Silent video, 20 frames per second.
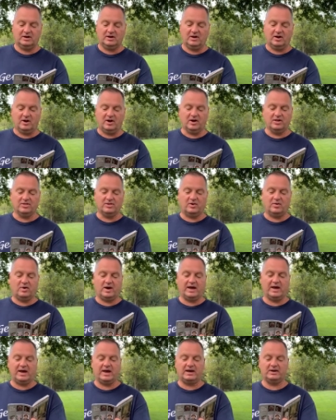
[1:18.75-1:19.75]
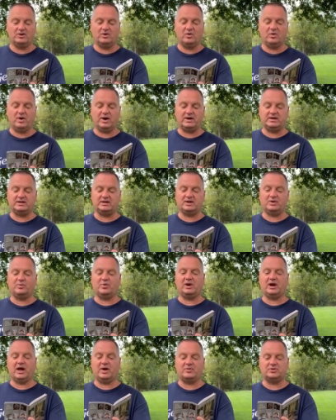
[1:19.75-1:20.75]
Although I had no idea
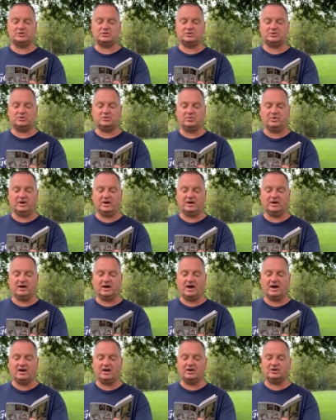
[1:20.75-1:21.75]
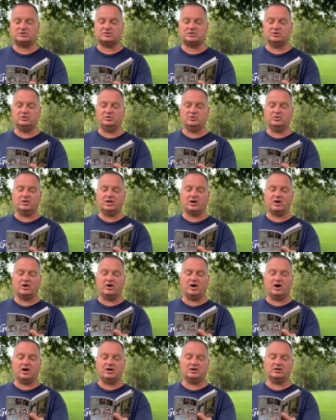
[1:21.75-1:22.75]
what I was doing, I also knew that
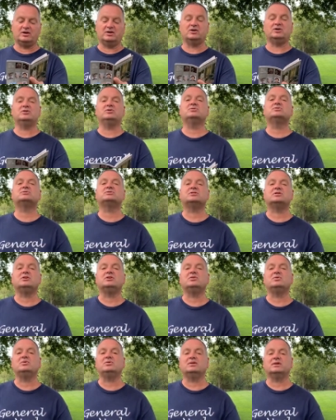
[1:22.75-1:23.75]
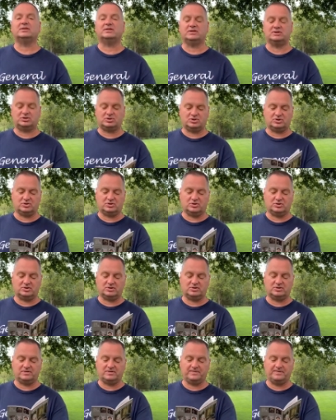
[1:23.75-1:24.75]
God could use the youth at this church.
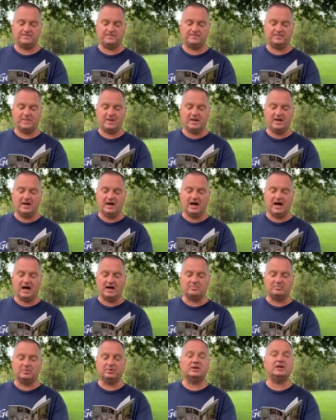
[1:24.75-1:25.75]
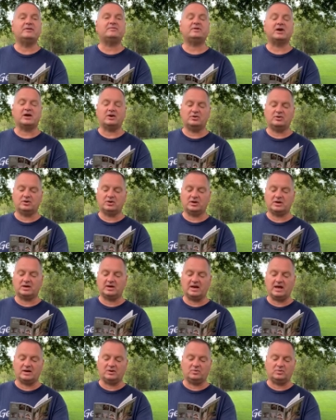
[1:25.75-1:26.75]
I believed I could
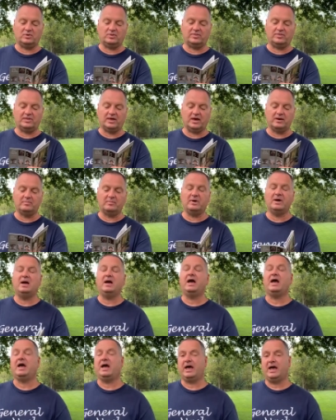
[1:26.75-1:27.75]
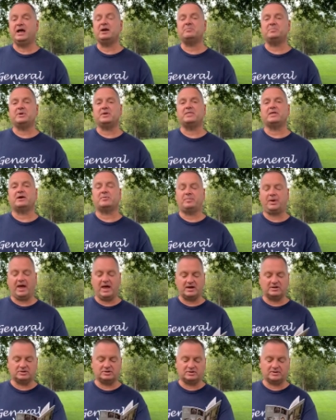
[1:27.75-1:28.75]
connect with them and be their
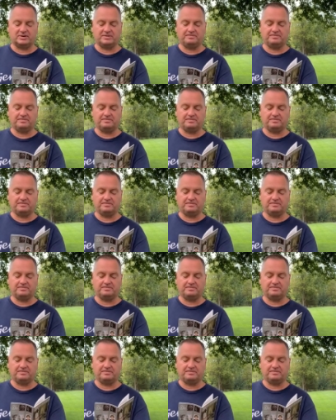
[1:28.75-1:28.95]
pastor.